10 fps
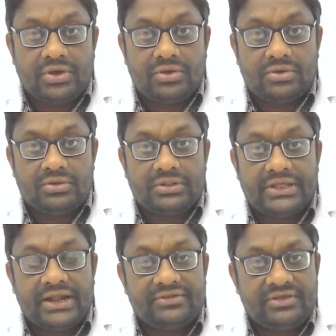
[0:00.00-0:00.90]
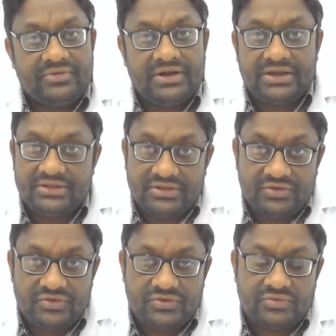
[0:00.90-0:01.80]
There are several
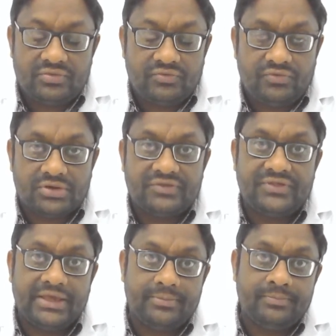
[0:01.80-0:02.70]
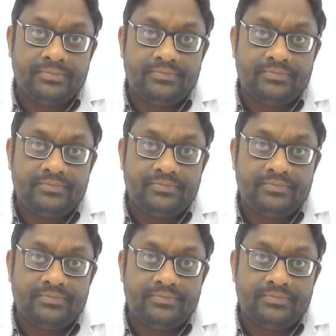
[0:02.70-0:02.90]
reasons for the same.